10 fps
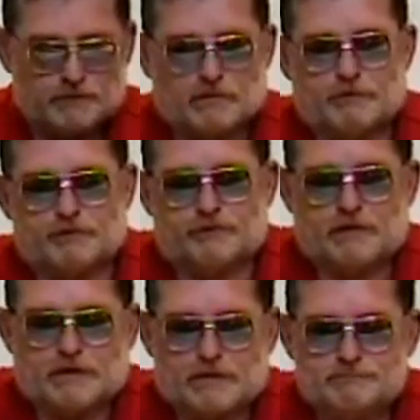
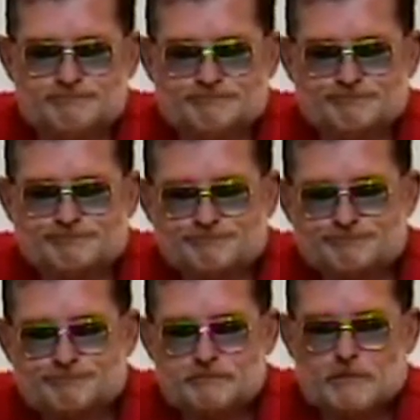WGN
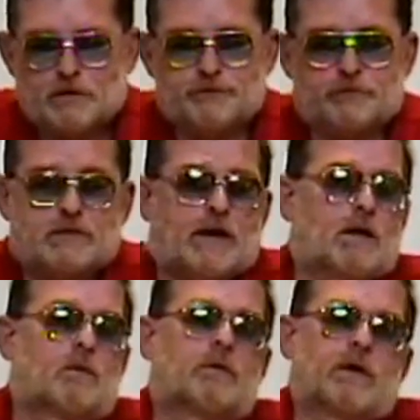in
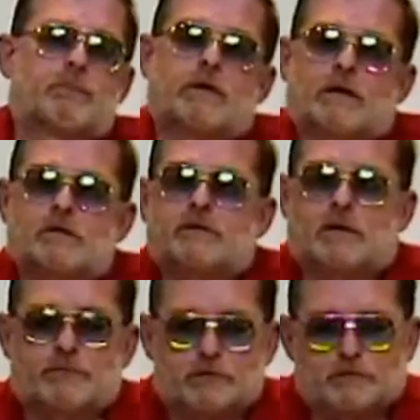Chicago, and
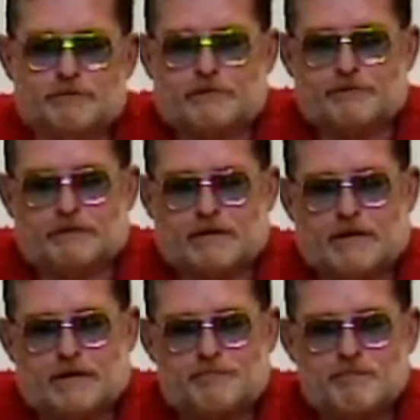WLW in
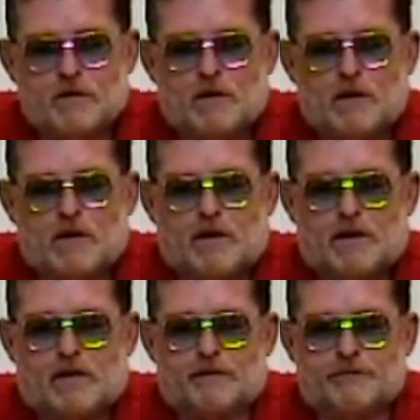Cincinnati,
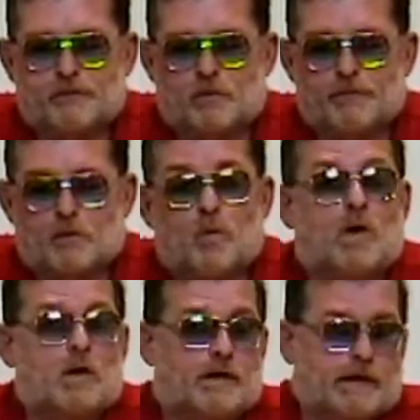and they formed a
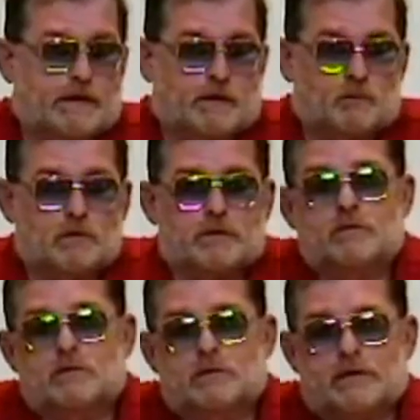quality network,
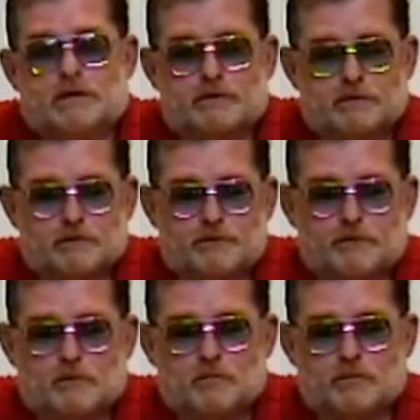and the
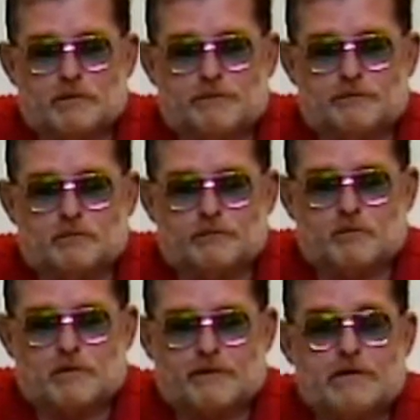Lone Ranger was
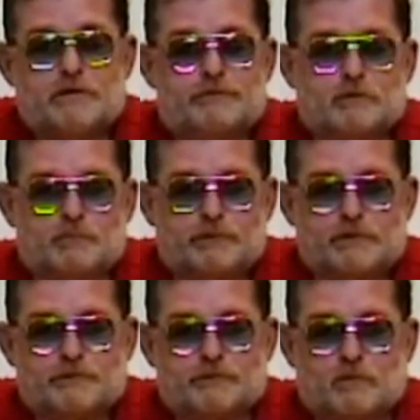one of the keystone
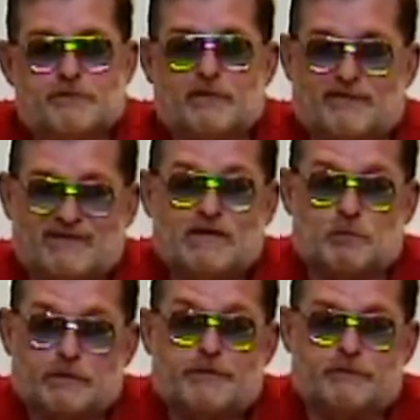pieces. It wasn't
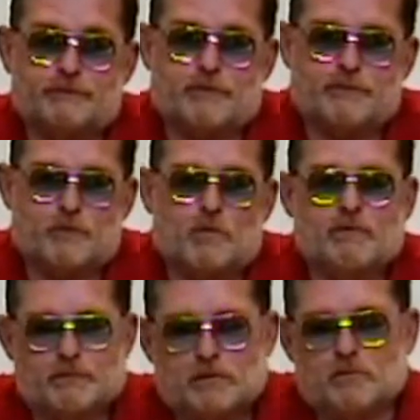the reason for the
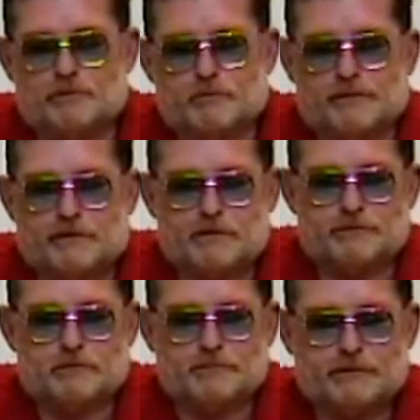forming, but it was one of the
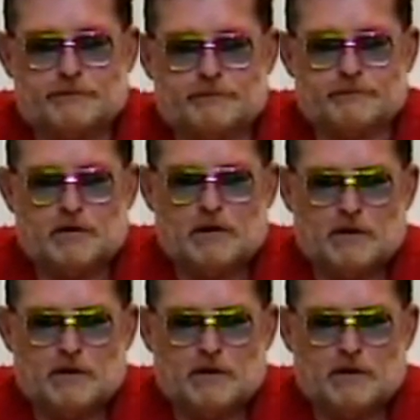keystone pieces.